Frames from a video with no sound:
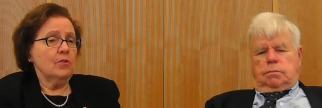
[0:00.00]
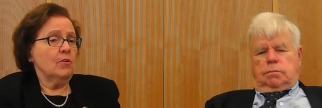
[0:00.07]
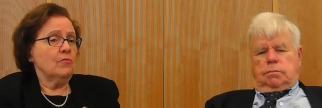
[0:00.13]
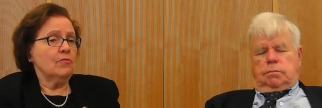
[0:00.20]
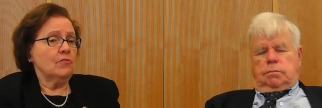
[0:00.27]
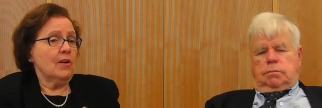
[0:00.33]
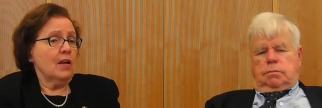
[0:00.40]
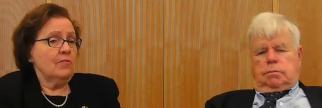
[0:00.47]
Speaker 1: you know,
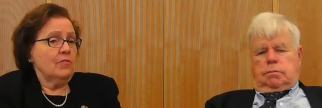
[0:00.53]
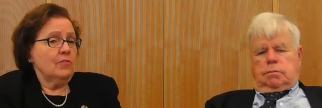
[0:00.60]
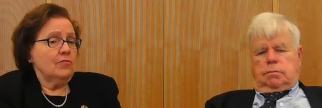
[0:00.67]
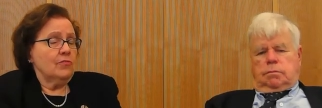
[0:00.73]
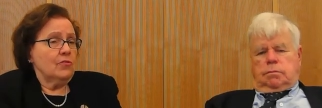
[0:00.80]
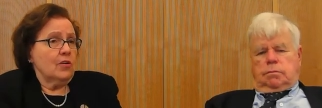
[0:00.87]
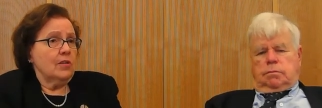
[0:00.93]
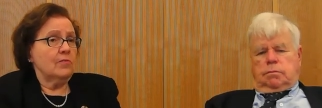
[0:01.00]
forever
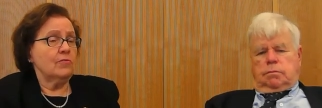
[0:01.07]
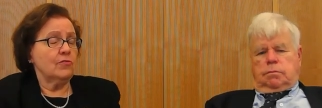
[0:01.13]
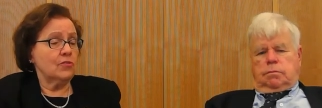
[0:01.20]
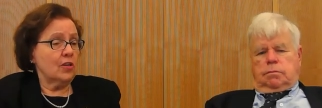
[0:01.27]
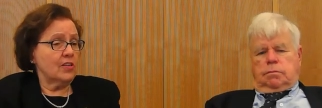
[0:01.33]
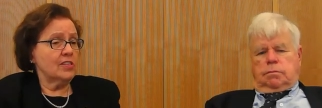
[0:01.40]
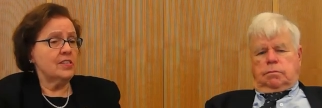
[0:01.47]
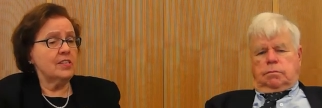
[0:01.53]
for our, for
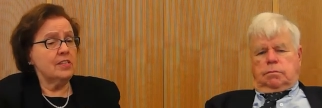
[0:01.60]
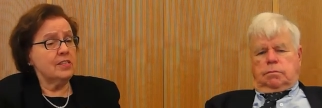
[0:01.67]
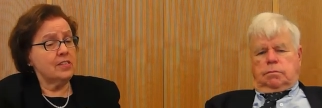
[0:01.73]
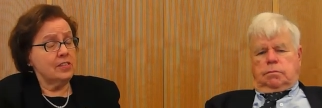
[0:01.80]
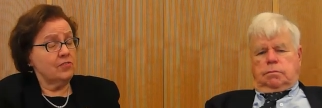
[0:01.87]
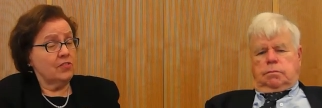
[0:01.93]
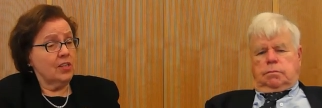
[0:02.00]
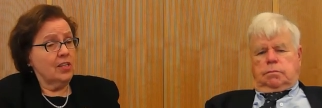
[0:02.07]
our
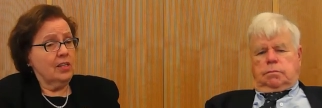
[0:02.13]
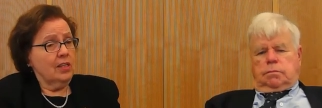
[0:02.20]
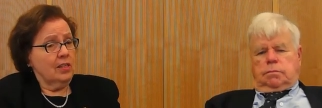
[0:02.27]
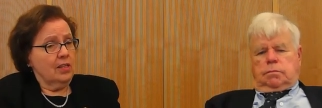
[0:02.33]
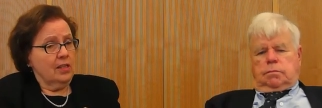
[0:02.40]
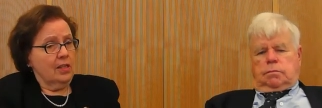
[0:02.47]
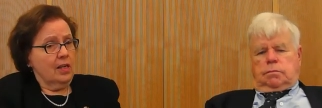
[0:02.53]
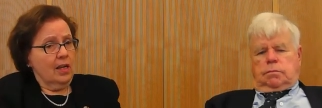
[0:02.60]
citizenry.
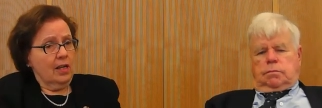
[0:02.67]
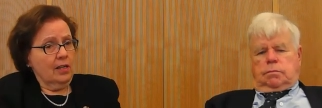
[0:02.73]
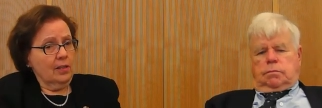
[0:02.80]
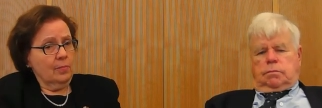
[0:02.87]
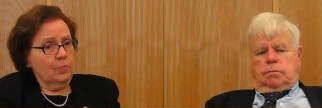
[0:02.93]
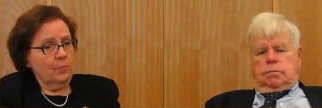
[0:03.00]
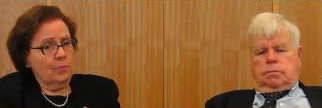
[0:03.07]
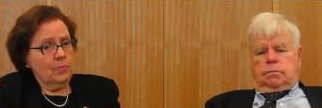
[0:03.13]

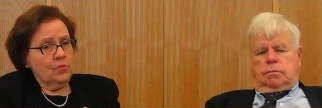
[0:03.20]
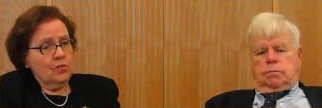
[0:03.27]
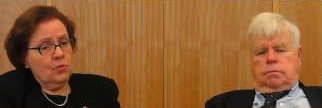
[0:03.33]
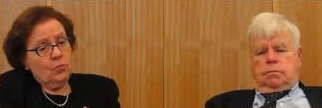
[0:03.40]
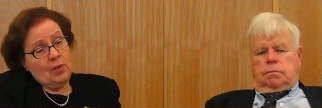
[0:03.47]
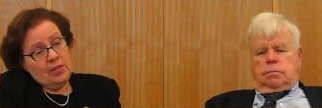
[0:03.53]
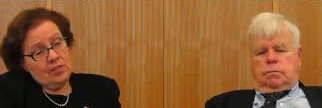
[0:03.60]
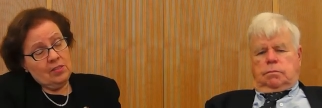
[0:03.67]
Um, so
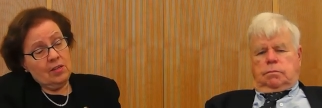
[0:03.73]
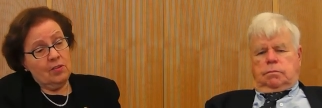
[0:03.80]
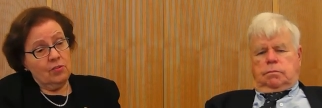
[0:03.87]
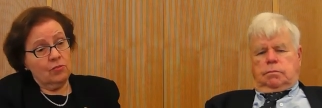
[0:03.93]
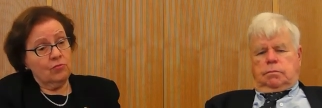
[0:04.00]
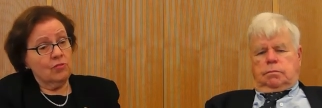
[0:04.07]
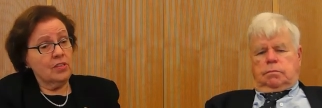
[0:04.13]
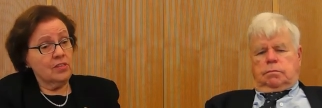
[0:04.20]
that's another
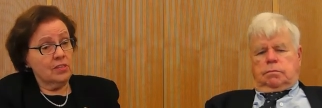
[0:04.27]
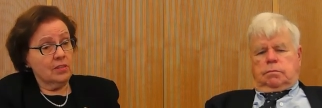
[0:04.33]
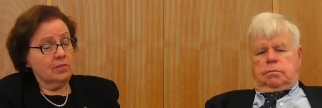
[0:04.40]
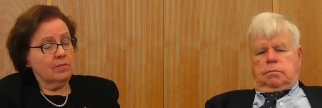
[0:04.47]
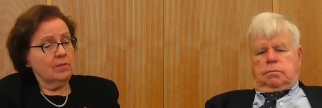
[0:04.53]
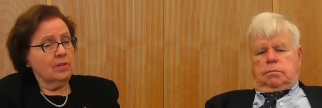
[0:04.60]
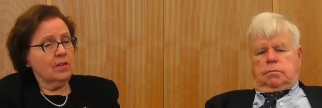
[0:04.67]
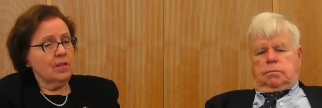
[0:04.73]
reason
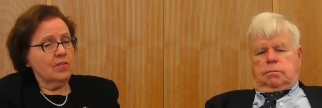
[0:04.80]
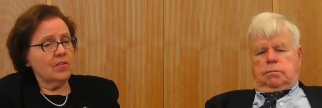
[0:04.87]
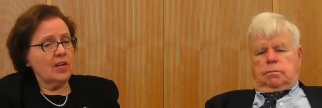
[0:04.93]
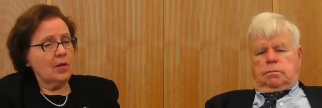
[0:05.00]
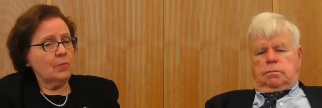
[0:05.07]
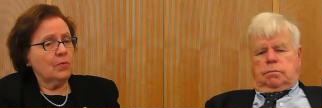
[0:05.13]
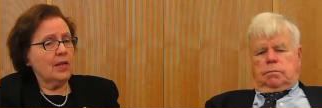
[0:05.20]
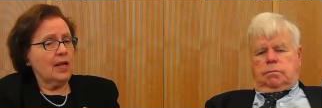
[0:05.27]
that I
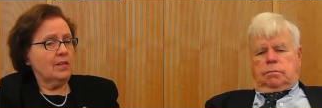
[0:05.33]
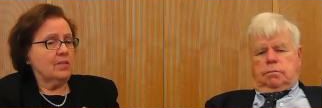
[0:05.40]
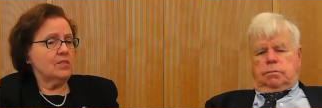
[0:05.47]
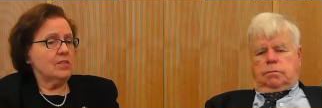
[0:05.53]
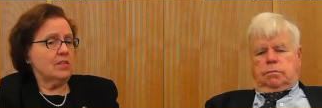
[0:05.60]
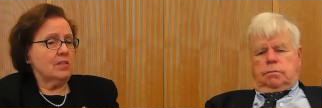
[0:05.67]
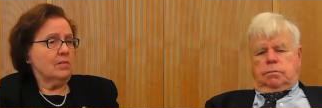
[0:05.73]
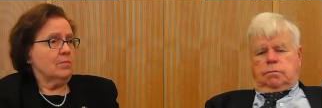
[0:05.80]
would like to
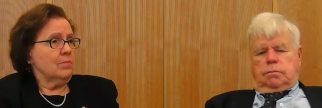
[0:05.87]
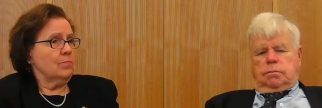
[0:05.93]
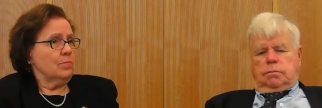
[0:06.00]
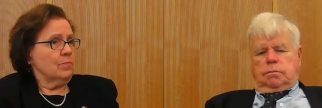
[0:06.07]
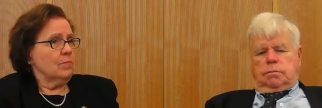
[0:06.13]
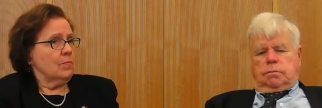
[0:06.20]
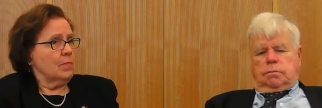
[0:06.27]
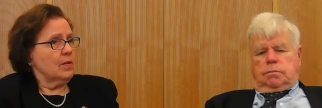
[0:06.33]
see
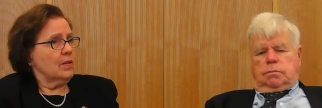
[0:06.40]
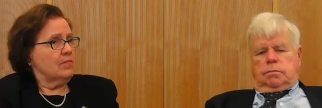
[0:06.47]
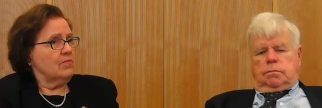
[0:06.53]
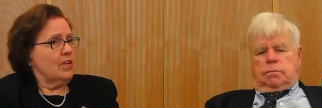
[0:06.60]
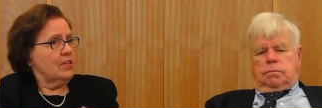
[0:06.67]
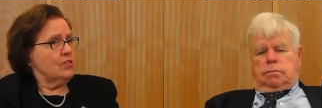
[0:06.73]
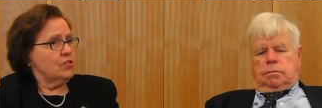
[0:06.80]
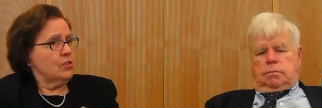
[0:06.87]

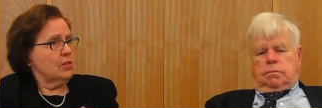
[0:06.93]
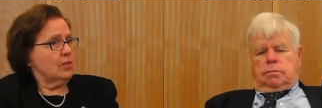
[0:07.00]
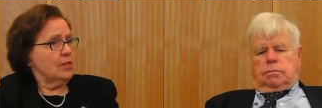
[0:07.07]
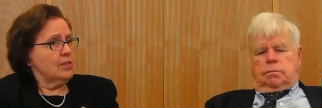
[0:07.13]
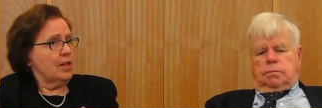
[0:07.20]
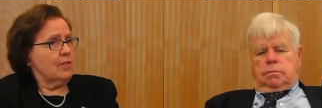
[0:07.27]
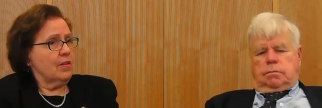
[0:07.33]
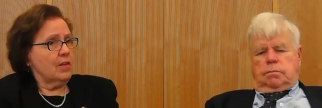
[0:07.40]
convention, because
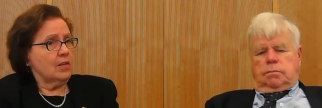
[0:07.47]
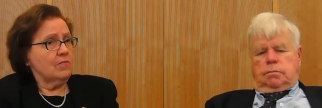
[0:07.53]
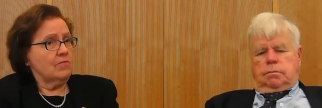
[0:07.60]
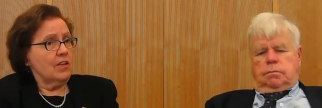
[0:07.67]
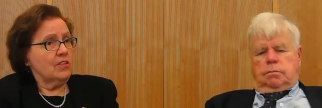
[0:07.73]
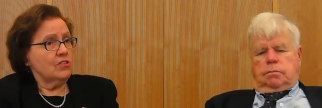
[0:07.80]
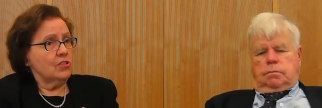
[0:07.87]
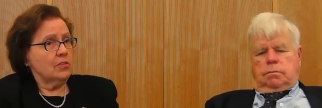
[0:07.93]
I think
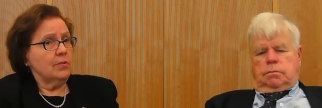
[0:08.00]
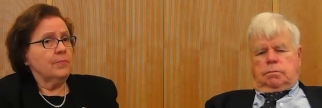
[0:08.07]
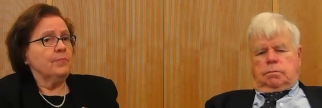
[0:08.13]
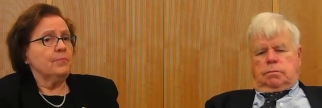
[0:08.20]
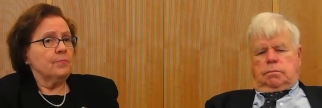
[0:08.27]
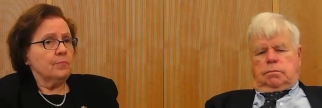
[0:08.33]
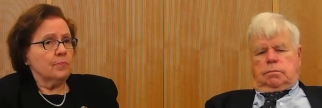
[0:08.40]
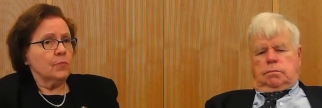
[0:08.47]
convention
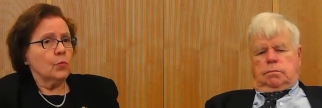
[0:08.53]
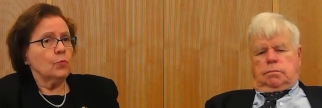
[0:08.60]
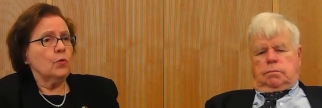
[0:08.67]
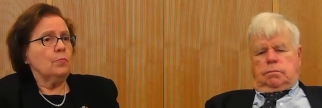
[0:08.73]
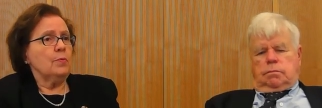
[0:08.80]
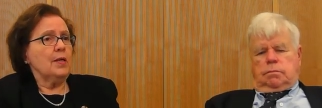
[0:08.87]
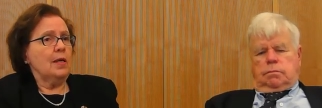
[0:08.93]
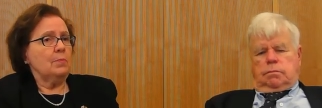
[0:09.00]
would
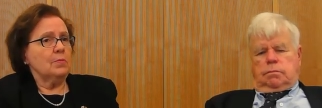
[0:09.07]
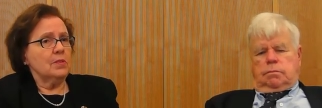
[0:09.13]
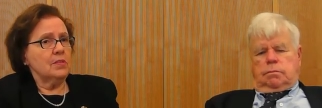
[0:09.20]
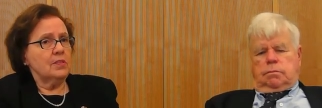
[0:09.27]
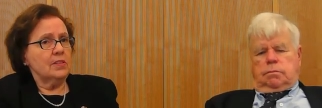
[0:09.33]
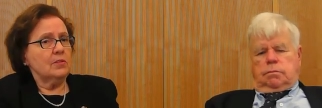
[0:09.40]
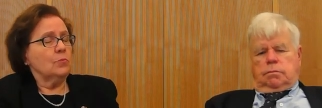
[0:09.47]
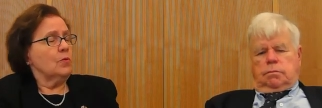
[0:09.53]
be able to
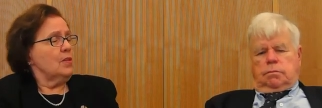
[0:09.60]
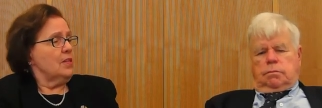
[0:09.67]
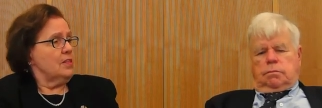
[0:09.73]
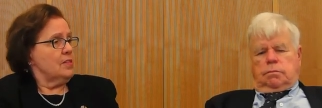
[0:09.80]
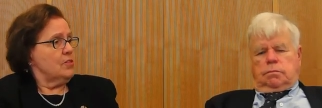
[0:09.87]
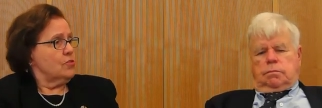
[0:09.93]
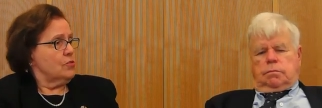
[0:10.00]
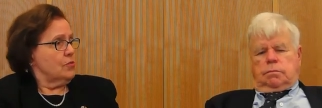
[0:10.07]
deal with these
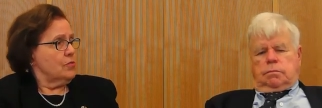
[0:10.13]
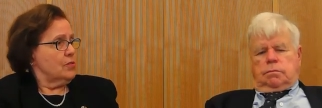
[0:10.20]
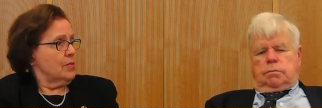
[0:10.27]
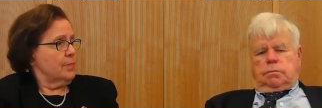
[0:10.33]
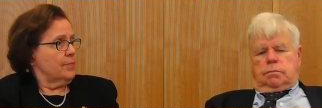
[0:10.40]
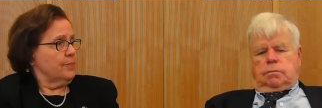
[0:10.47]
issues.